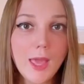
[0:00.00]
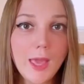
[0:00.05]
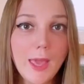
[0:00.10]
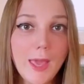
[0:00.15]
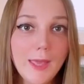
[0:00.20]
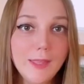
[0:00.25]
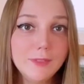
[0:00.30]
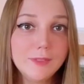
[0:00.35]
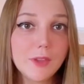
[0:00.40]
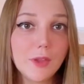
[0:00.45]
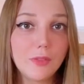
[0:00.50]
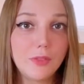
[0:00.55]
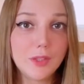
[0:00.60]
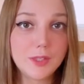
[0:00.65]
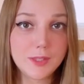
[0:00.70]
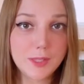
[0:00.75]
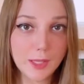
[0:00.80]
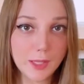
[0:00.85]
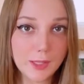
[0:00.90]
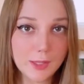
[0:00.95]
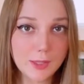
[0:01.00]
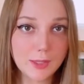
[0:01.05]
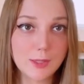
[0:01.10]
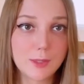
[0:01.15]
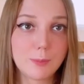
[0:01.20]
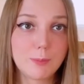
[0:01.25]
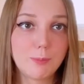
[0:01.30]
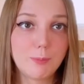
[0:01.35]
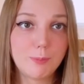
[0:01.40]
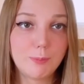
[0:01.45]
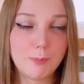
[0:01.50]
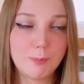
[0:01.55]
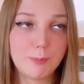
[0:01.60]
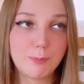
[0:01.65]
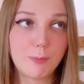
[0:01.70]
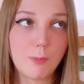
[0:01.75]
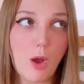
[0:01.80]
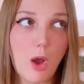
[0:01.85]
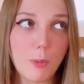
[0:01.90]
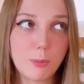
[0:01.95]
And the sixth
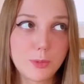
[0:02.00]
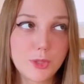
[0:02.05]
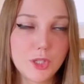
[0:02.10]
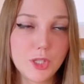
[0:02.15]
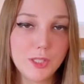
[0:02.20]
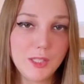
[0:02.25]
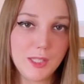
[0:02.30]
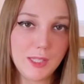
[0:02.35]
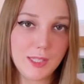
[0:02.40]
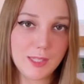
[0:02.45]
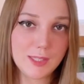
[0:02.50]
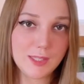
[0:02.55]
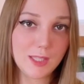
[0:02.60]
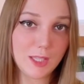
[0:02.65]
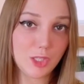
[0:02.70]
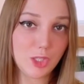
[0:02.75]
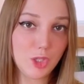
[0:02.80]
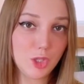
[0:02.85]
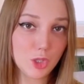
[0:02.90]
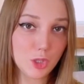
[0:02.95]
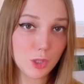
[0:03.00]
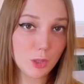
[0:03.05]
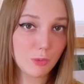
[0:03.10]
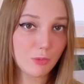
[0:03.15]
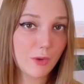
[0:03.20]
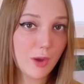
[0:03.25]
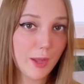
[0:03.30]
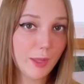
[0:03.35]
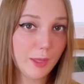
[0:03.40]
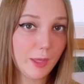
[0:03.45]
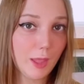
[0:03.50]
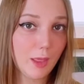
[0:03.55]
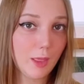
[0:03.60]
option is that you should find